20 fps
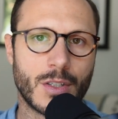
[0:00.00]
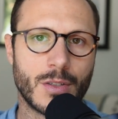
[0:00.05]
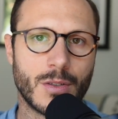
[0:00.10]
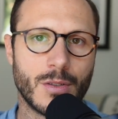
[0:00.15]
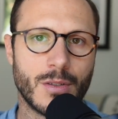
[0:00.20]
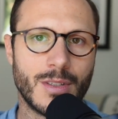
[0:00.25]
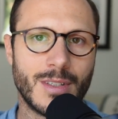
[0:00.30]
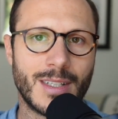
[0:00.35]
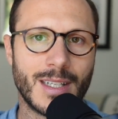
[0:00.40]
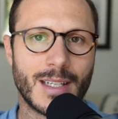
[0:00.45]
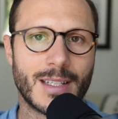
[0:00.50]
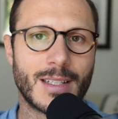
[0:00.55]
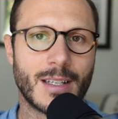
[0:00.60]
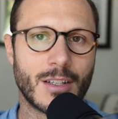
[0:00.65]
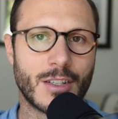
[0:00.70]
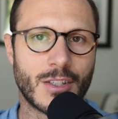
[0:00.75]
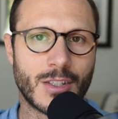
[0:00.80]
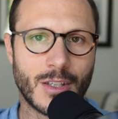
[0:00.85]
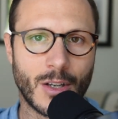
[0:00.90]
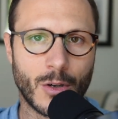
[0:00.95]
to
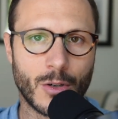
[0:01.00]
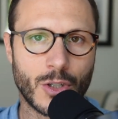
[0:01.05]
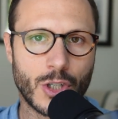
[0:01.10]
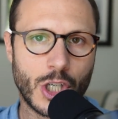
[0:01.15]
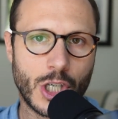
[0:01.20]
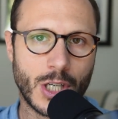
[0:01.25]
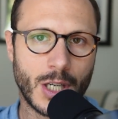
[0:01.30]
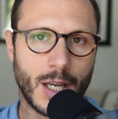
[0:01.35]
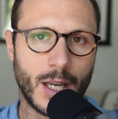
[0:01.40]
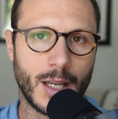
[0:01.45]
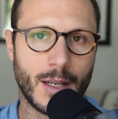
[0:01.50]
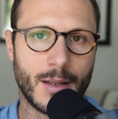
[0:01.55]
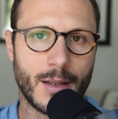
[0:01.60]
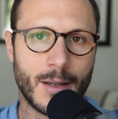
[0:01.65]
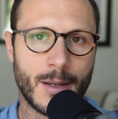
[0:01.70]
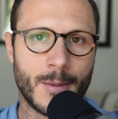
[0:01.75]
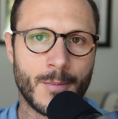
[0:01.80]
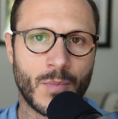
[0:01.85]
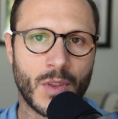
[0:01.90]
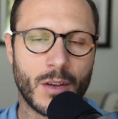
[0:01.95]
disassociate
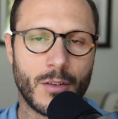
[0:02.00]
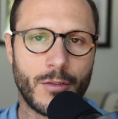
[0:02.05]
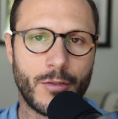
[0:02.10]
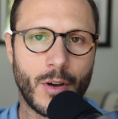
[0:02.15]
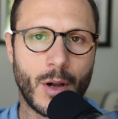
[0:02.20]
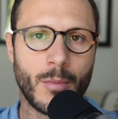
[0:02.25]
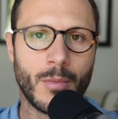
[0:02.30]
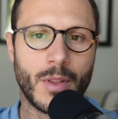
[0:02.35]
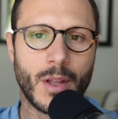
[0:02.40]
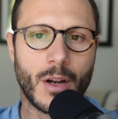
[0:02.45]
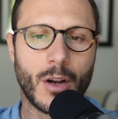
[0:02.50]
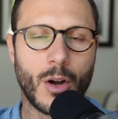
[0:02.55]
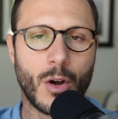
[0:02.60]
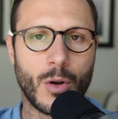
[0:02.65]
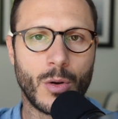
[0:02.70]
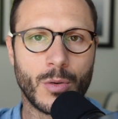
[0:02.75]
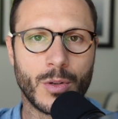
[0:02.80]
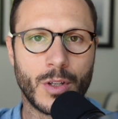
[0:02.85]
from their own